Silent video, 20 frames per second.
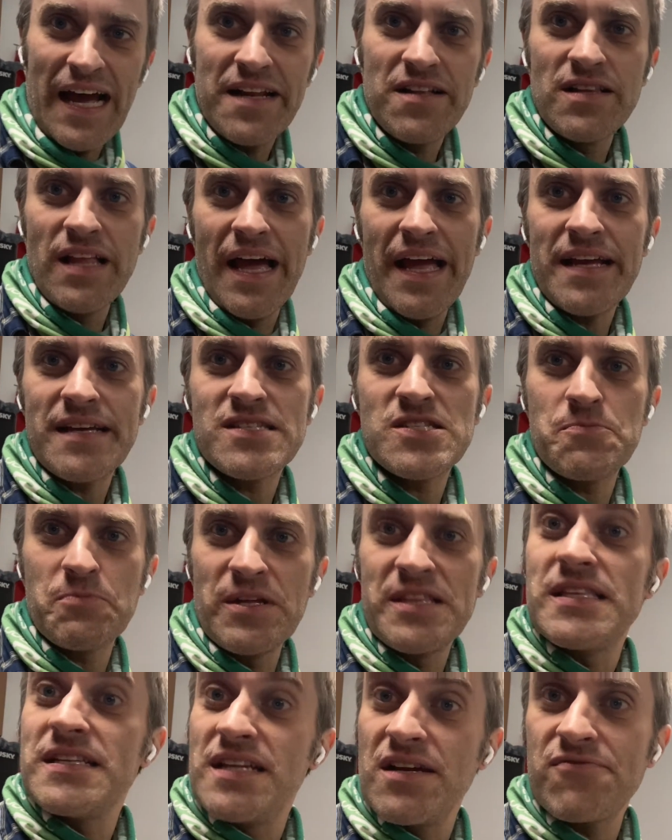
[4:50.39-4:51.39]
of like
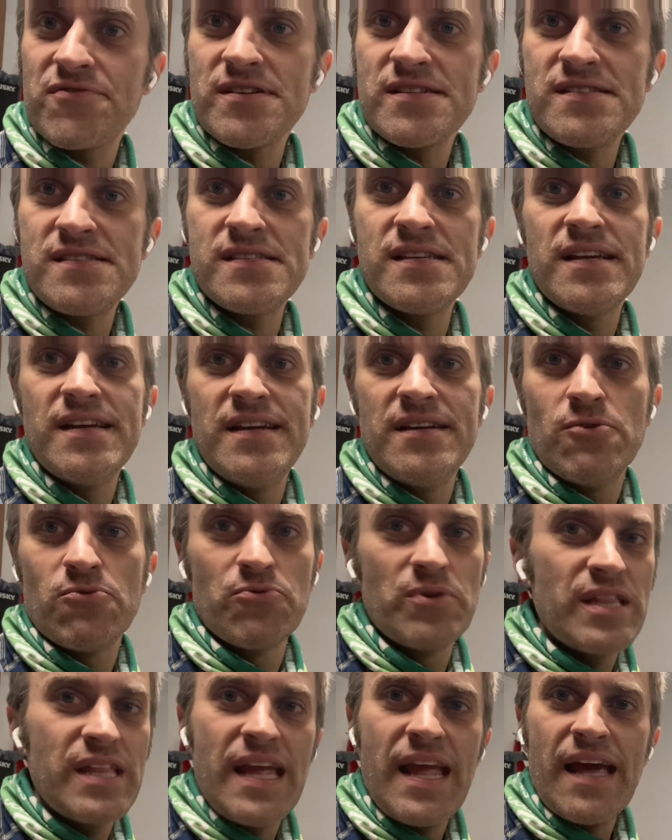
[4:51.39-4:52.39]
split the difference,
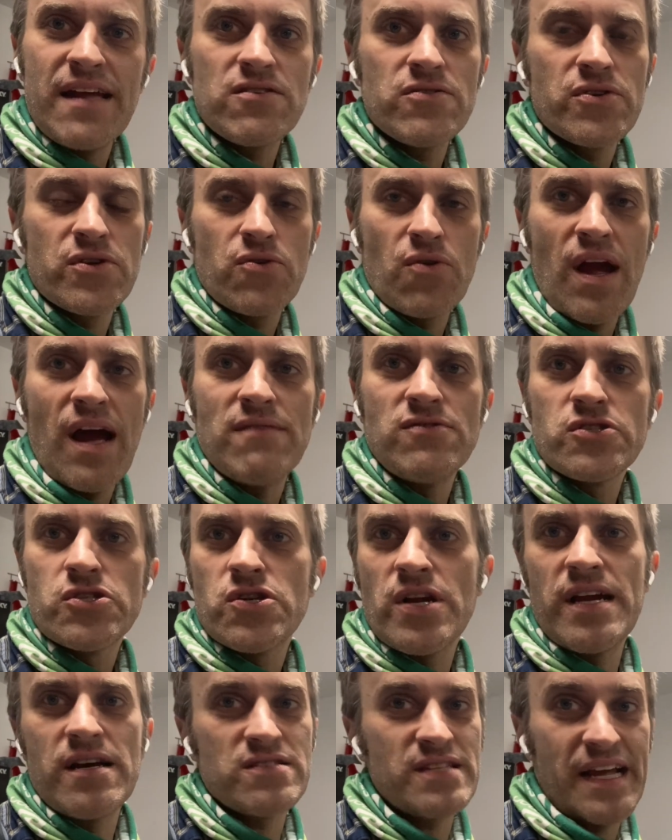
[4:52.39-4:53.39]
really handle the gravel
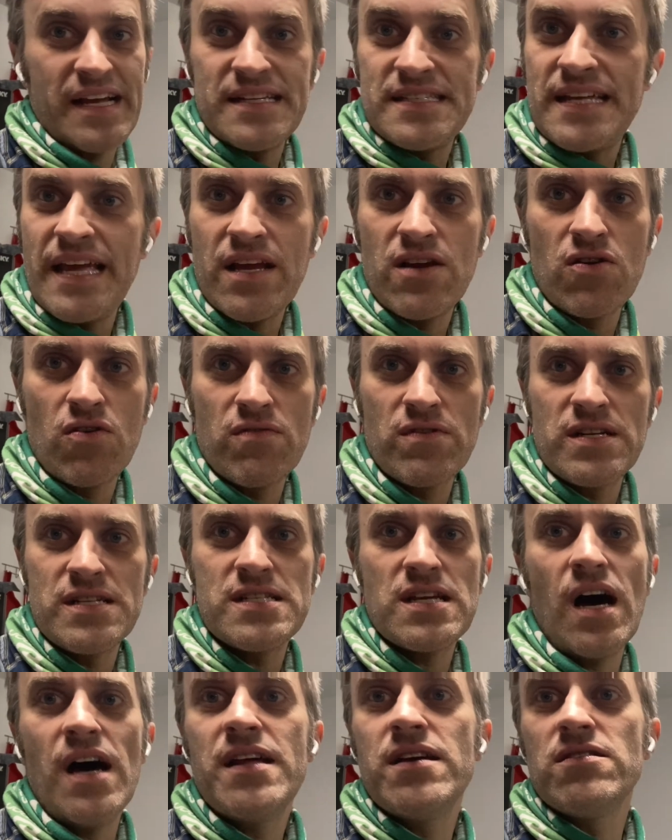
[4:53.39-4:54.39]
trails. I could take it over to
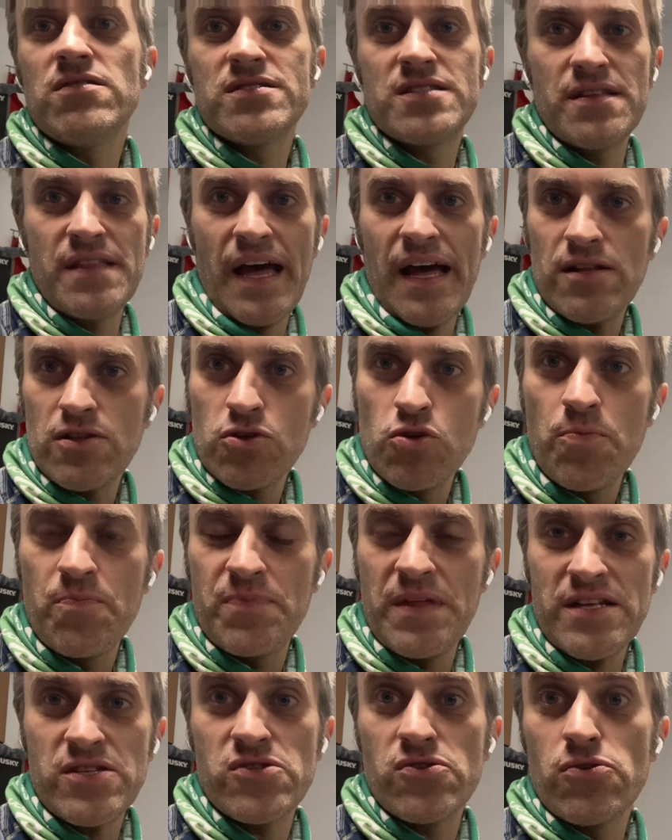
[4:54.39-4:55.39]
Tuthill to that loop,
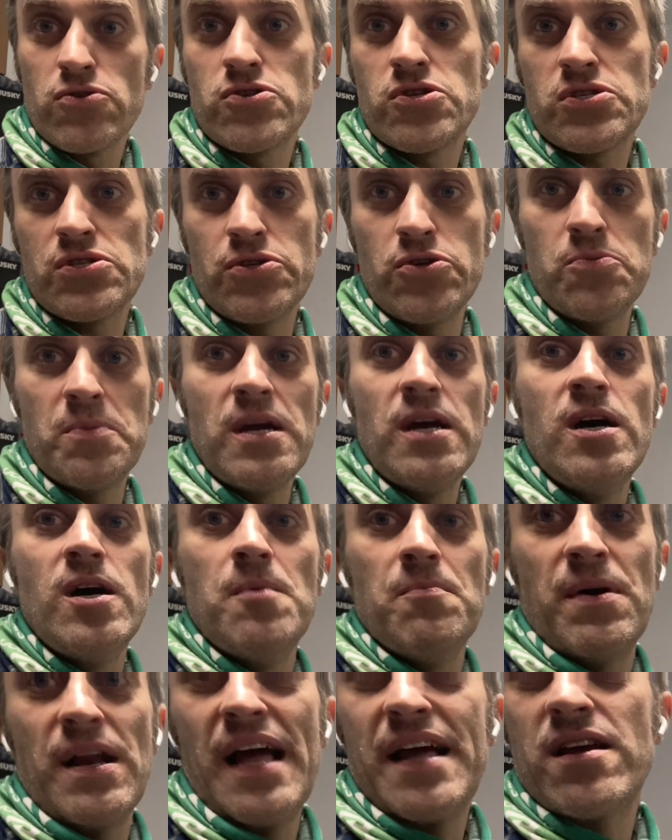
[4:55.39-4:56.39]
that Soldier's Loop,
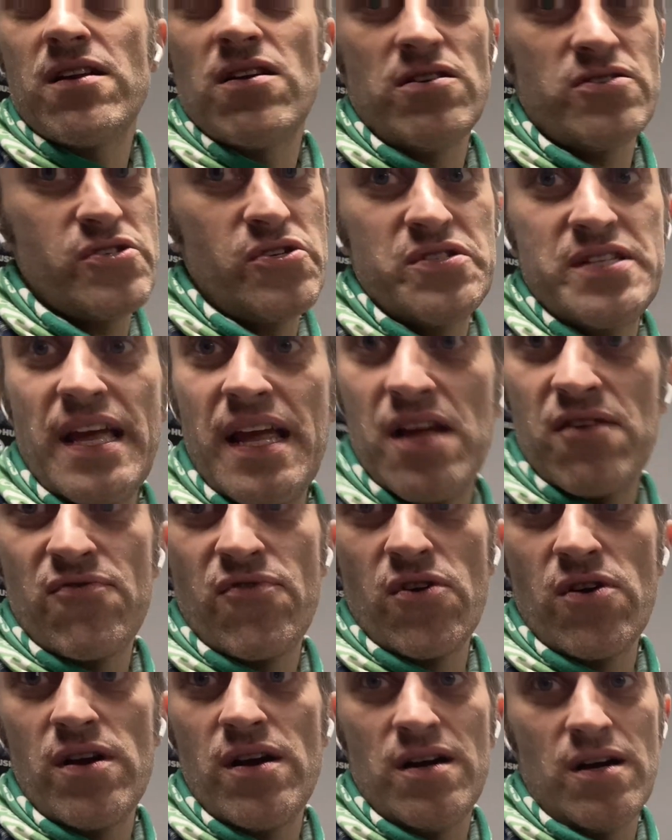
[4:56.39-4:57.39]
but I could also take it
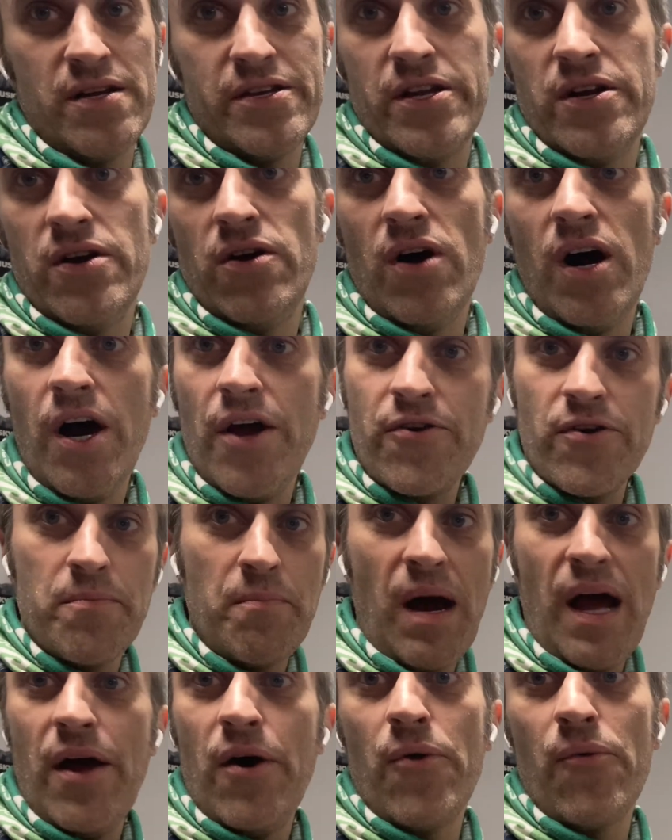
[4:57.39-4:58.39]
for a
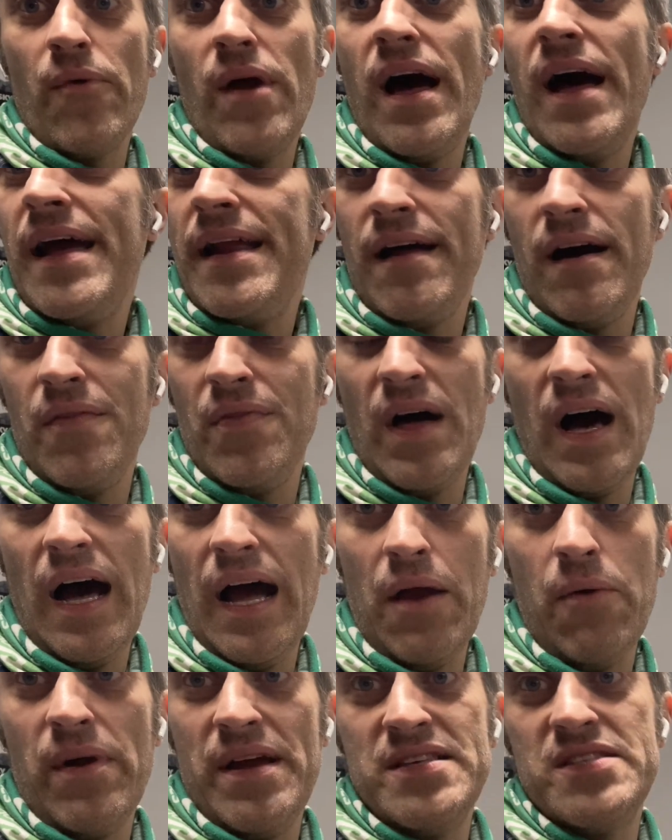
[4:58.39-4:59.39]
100-mile ride on the
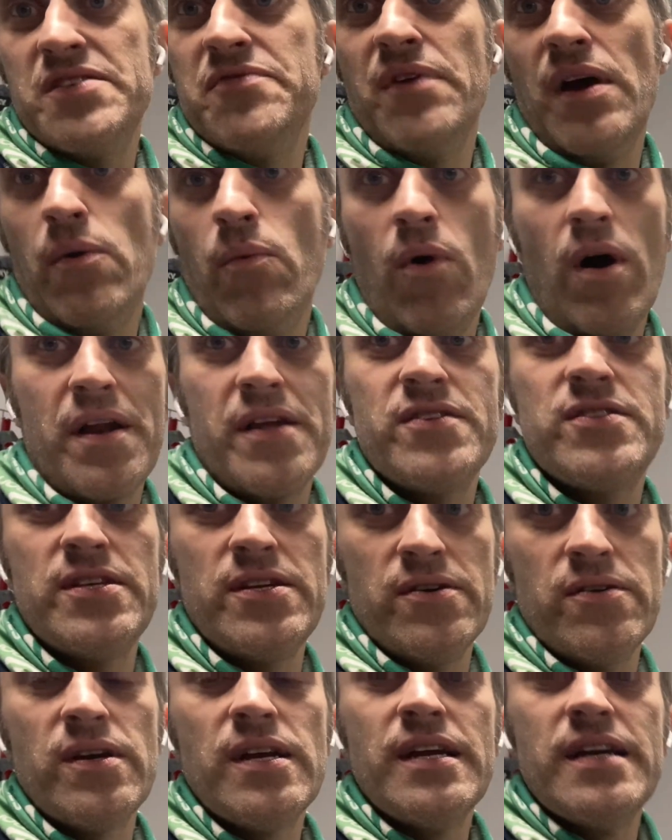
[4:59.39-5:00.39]
highways if I wanted
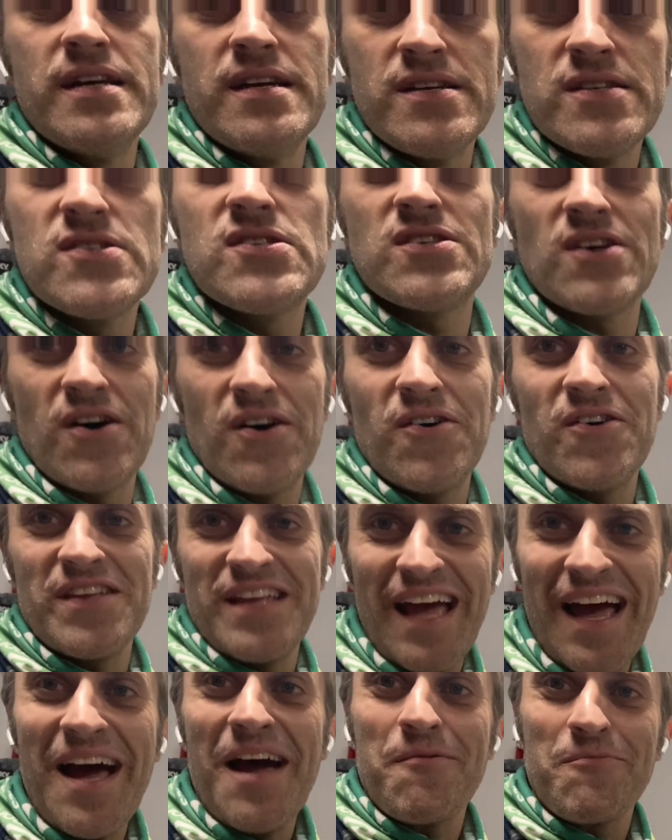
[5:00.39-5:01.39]
to. So
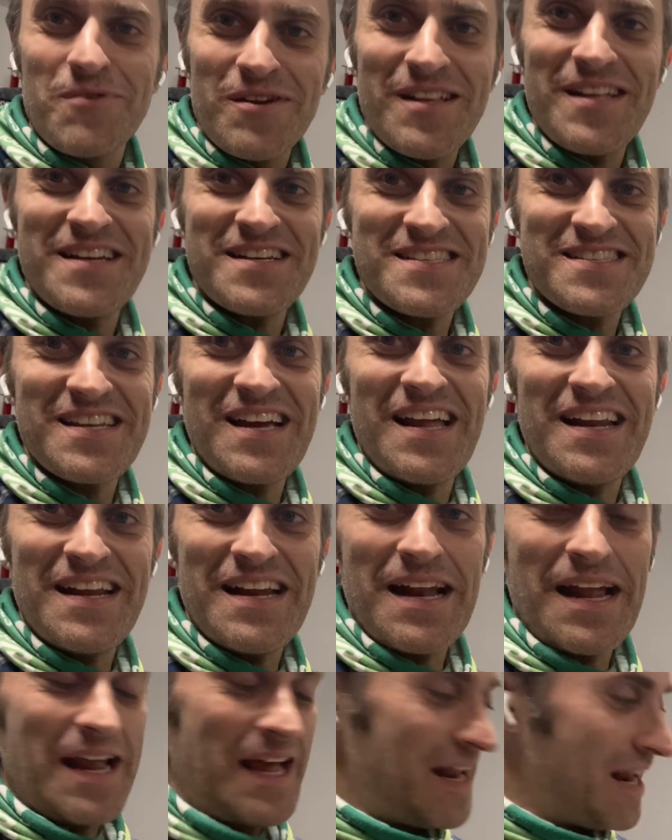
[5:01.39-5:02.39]
yeah, I'm really excited,
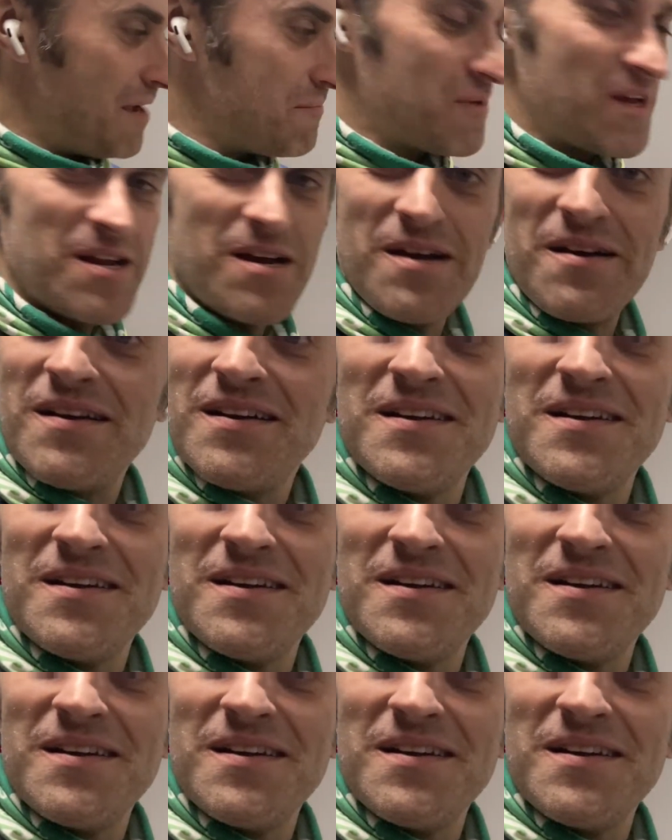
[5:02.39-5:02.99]
and I'm gonna